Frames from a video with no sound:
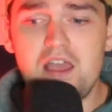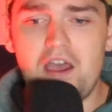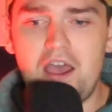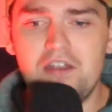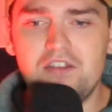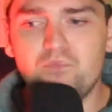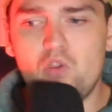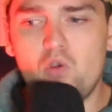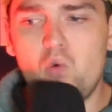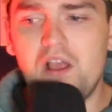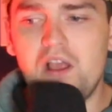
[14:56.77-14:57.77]
And
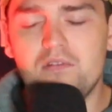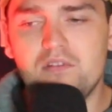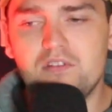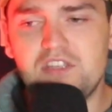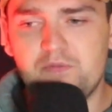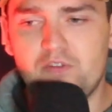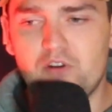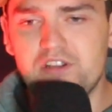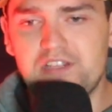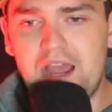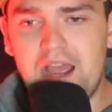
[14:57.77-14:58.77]
while James
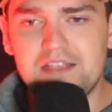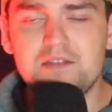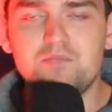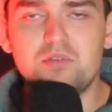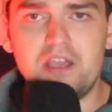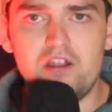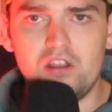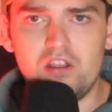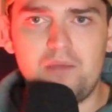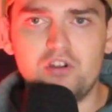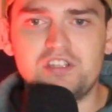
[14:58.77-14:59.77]
Forrest hasn't played all
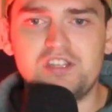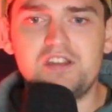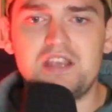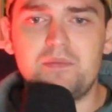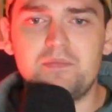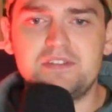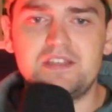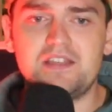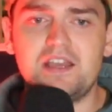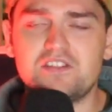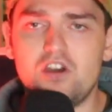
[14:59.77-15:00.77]
that much in the Champions League,
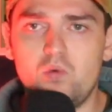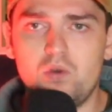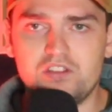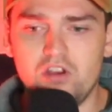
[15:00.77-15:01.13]
that's not what it's all